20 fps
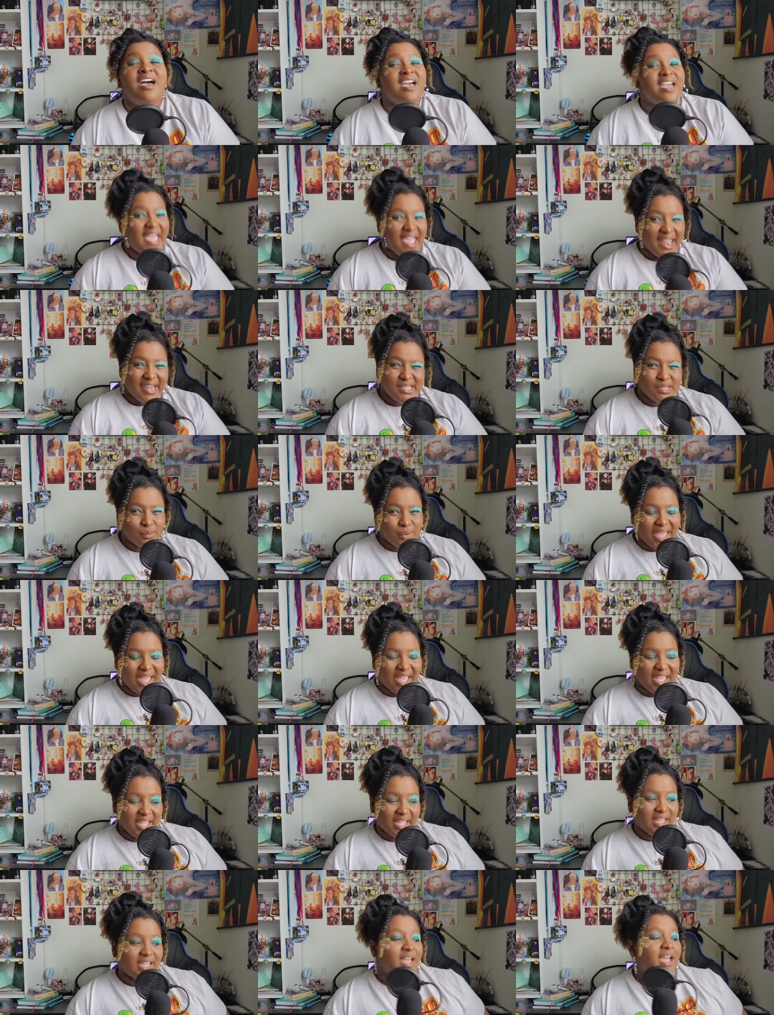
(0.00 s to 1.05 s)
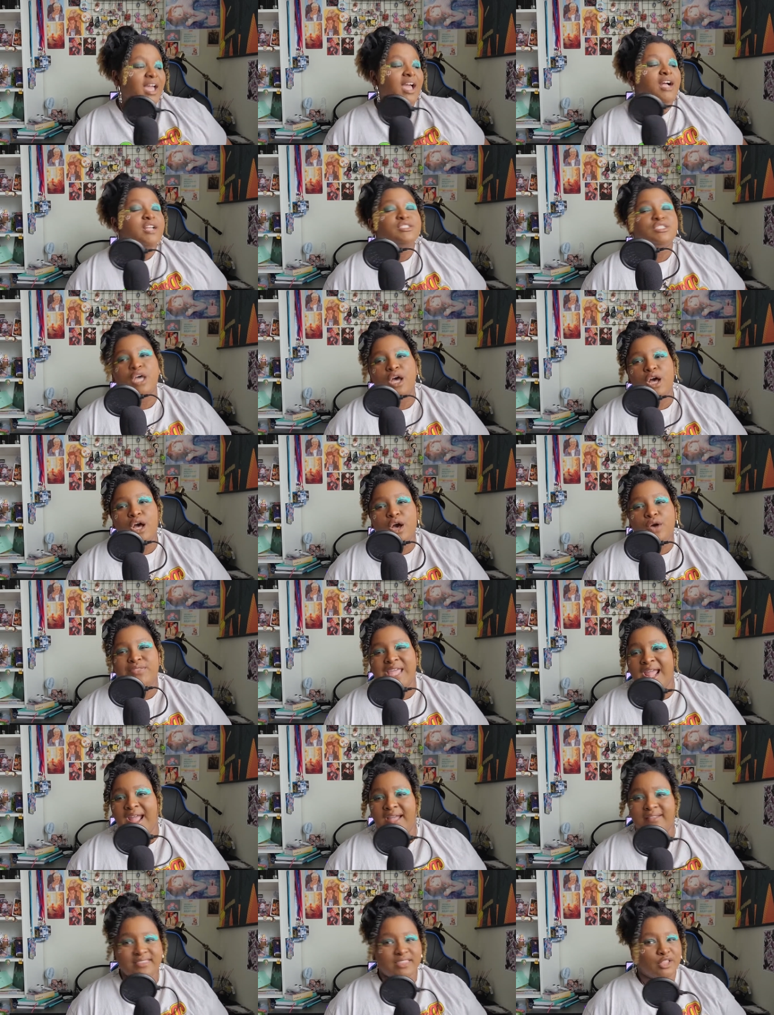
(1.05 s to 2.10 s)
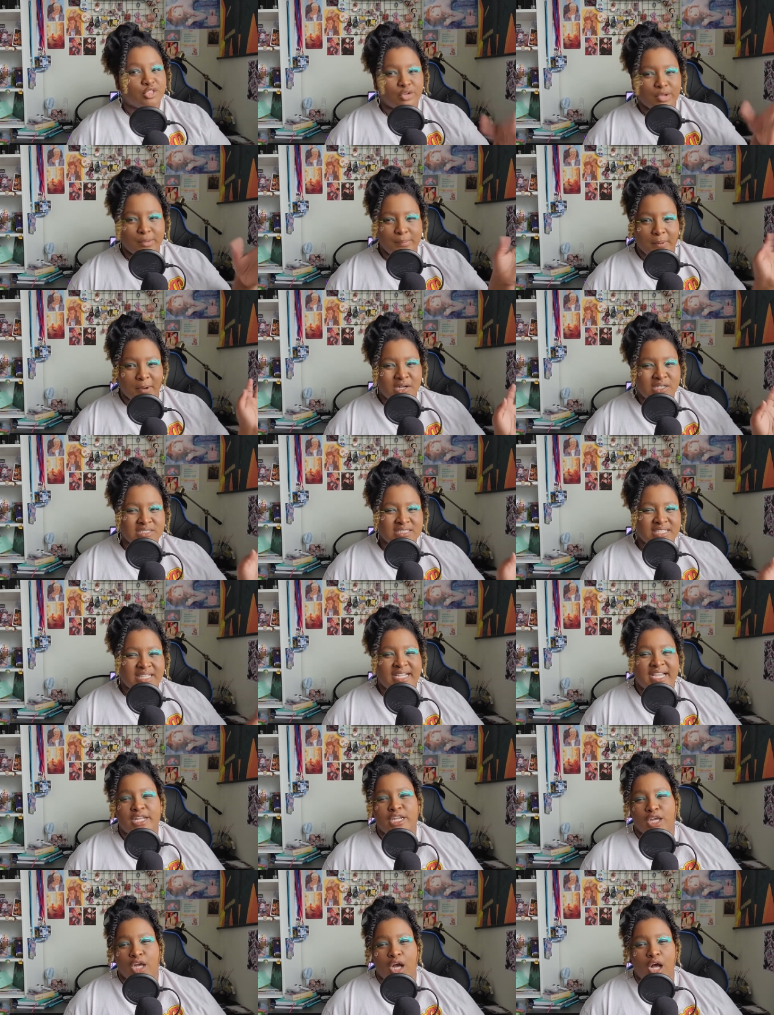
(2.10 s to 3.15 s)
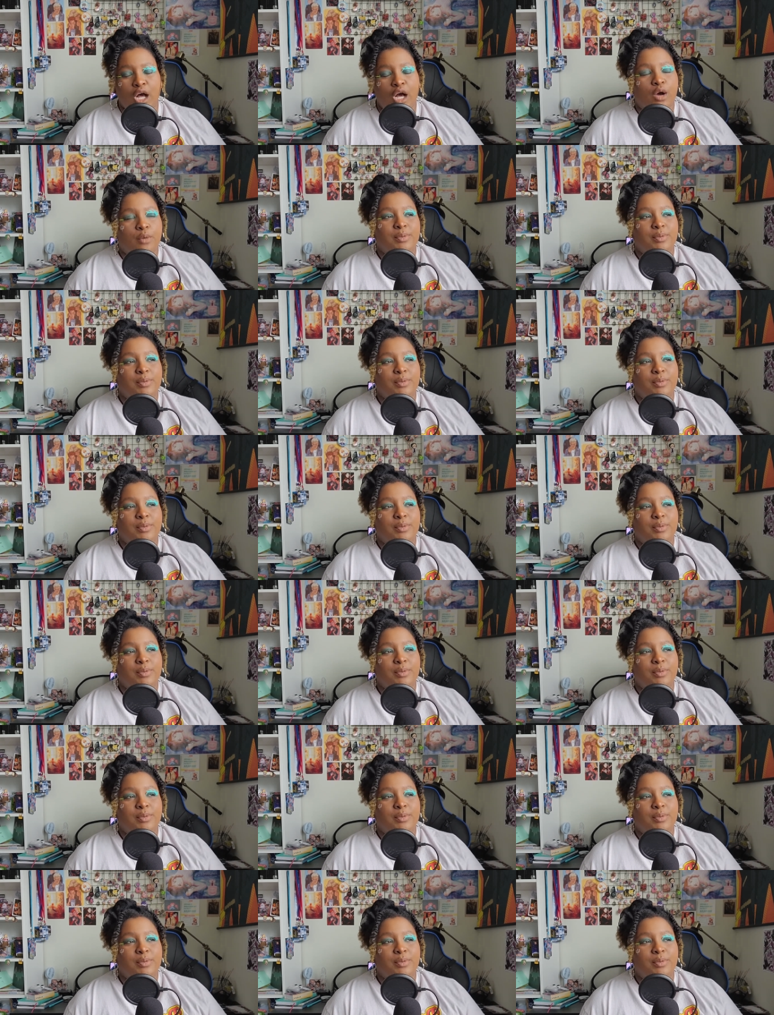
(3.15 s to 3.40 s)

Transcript: Anyway, so they had the 3 pearls and they gotta go.